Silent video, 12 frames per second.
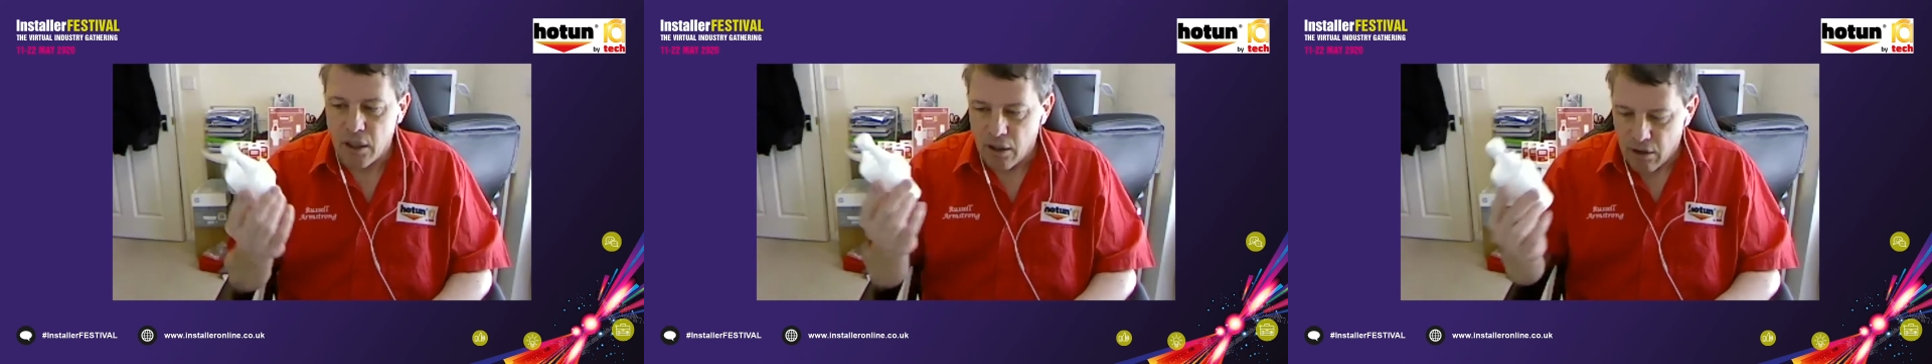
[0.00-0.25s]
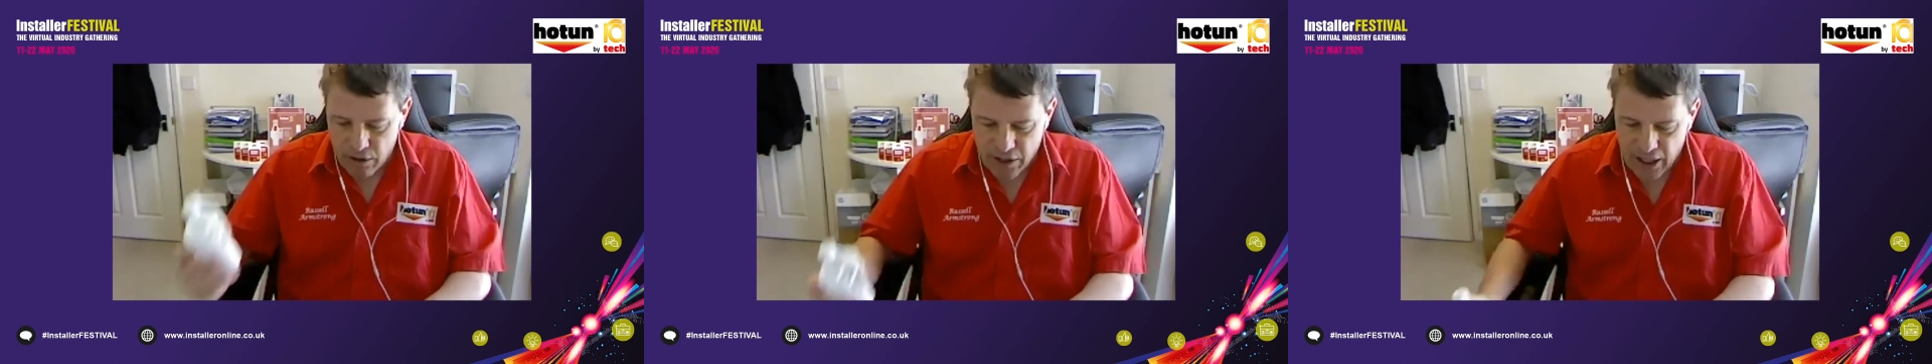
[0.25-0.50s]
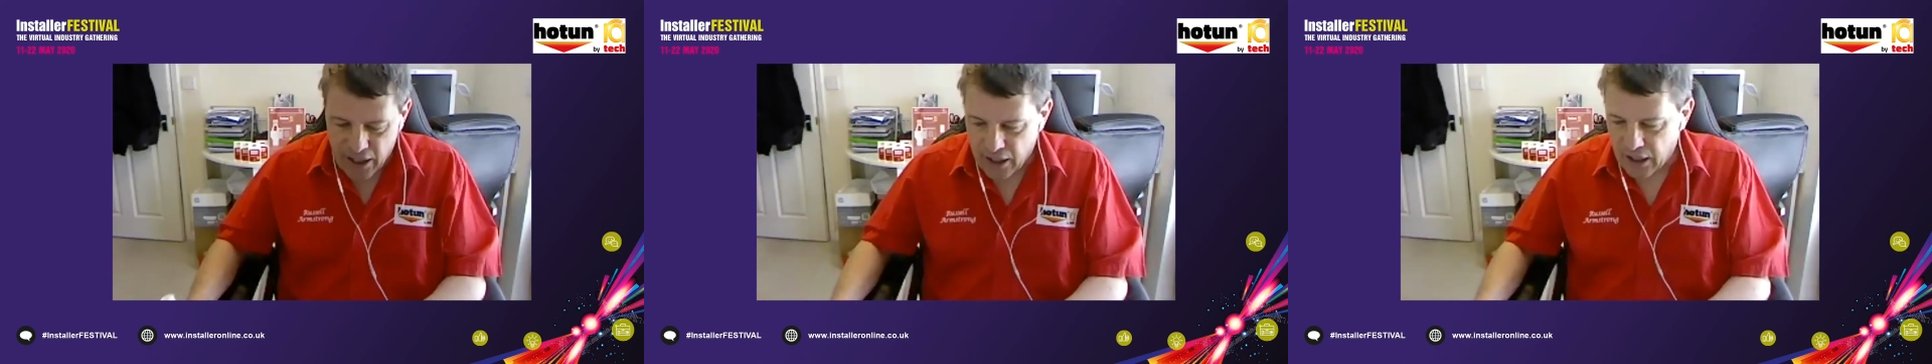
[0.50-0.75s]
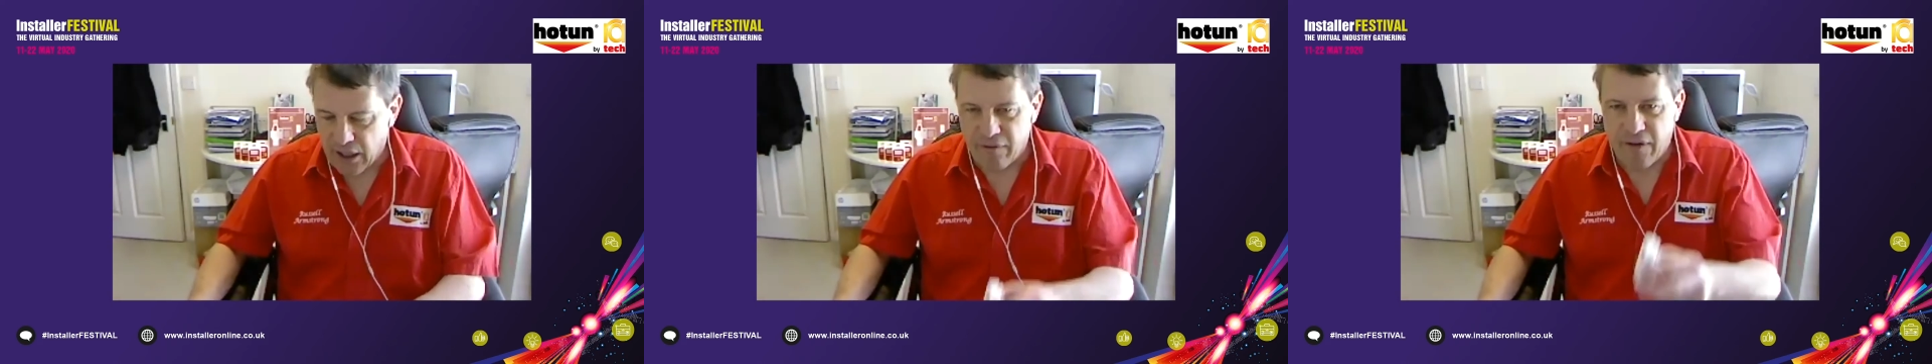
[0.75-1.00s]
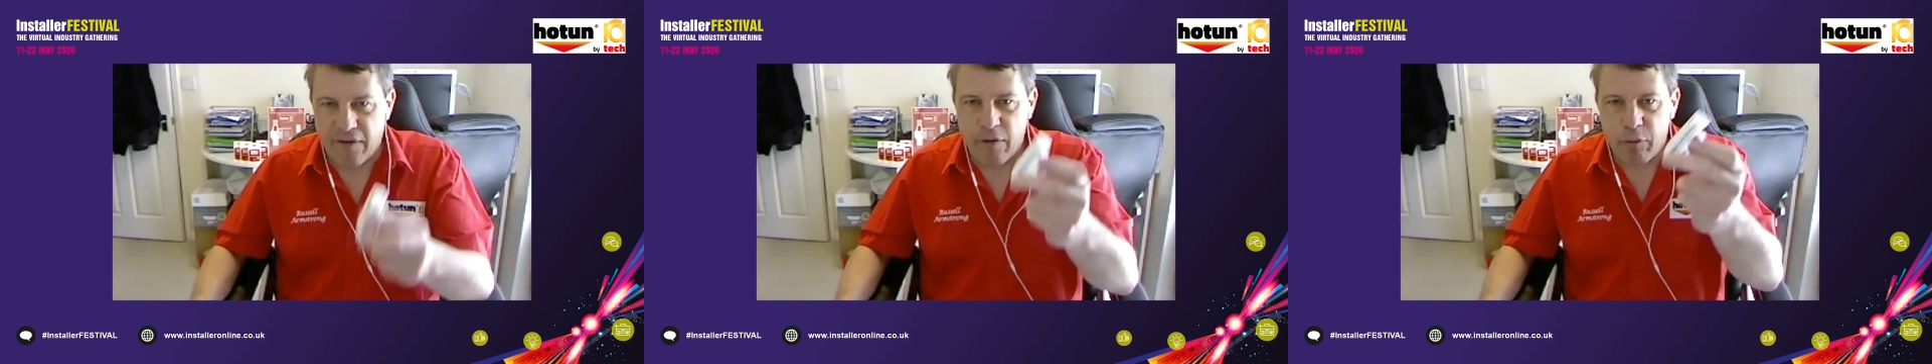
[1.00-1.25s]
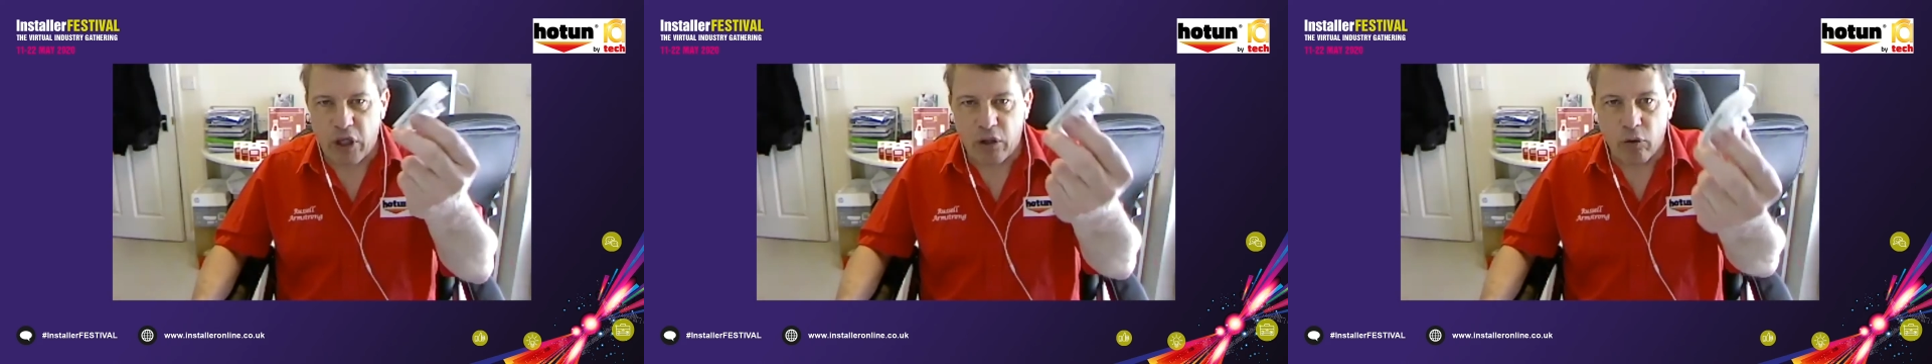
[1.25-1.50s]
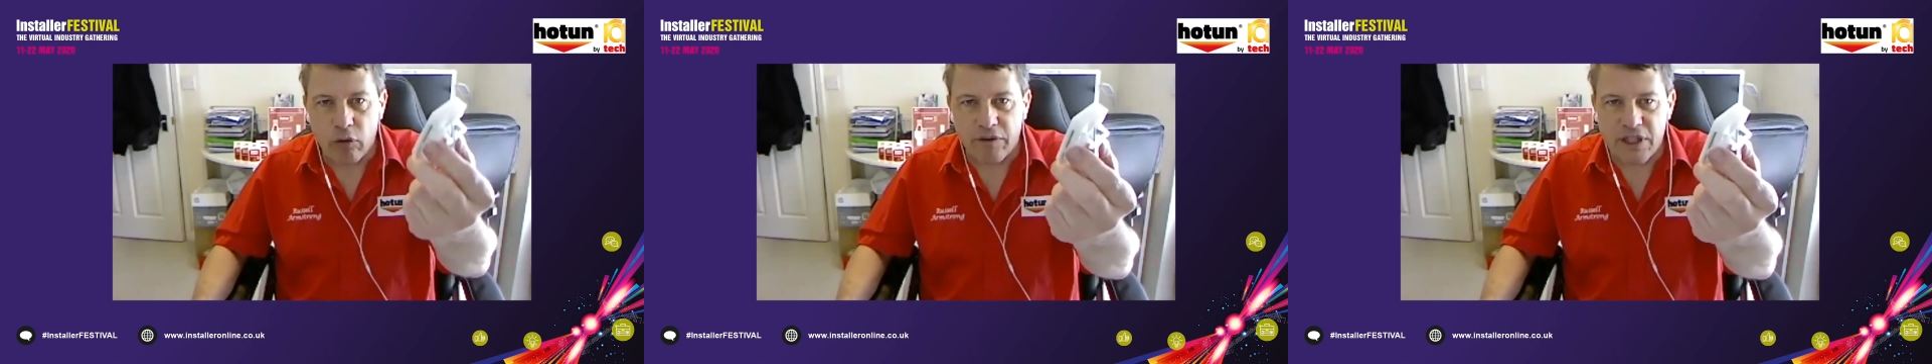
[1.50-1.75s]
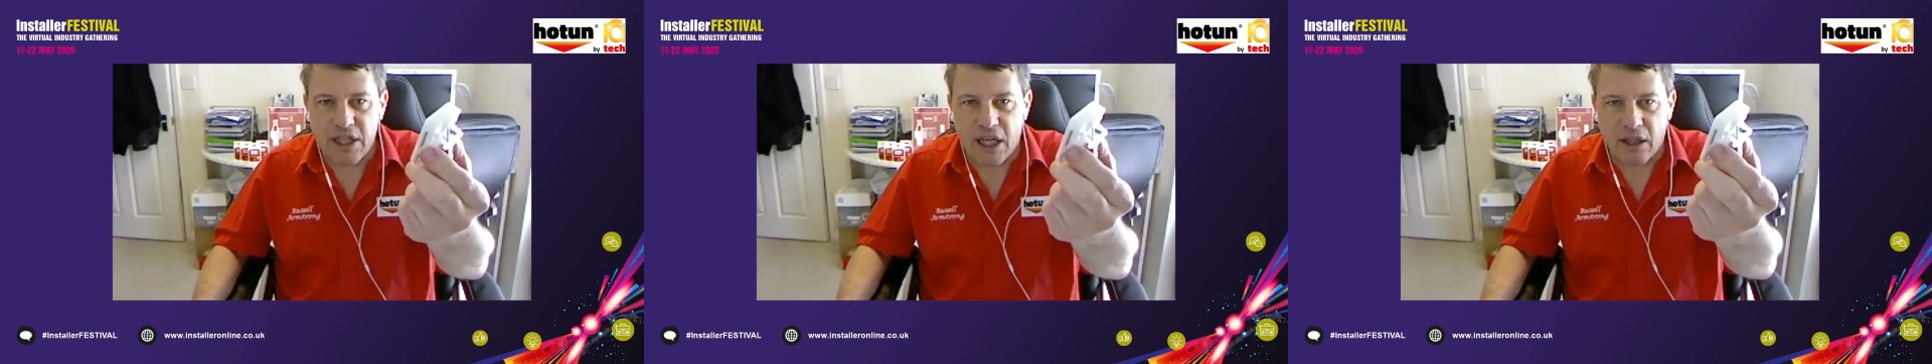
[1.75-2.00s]
then if everybody all of a
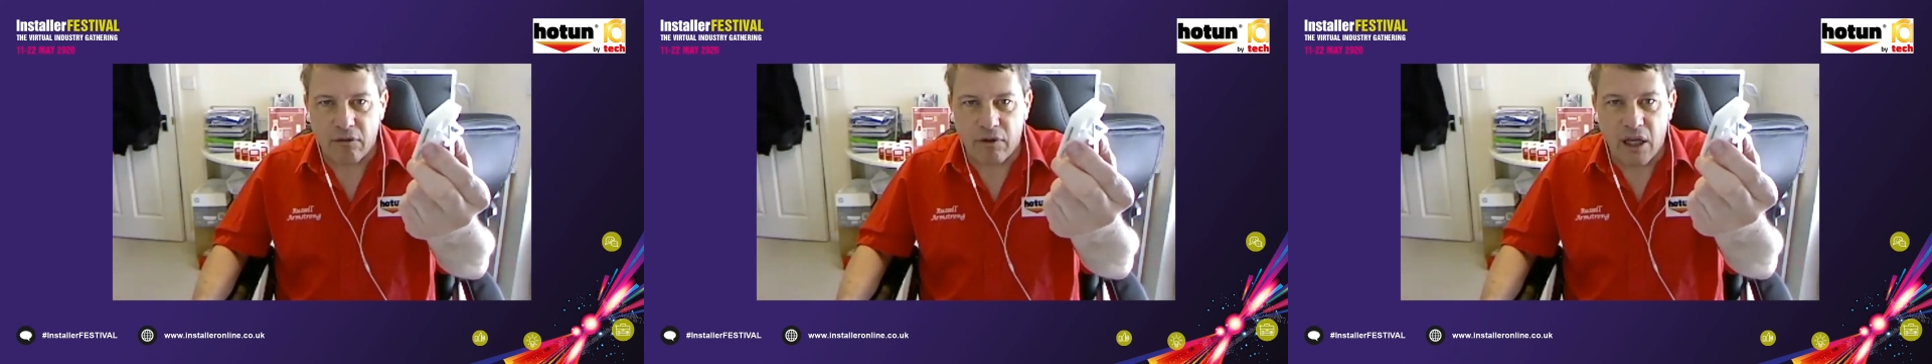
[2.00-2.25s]
sudden